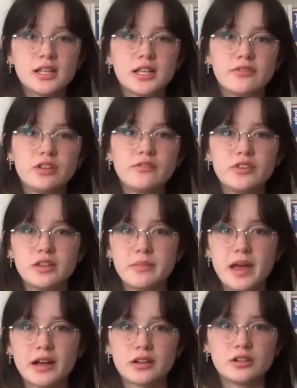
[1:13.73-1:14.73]
giving
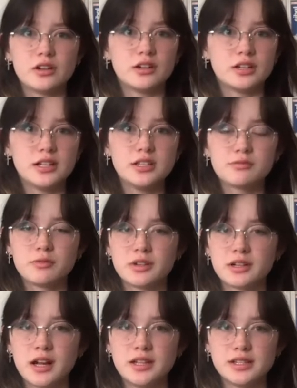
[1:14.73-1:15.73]
feedback on each
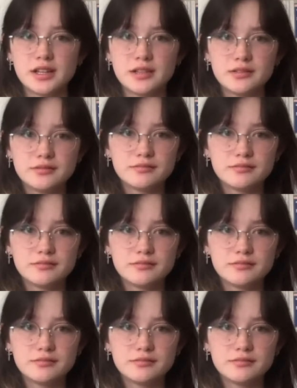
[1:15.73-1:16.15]
work I did.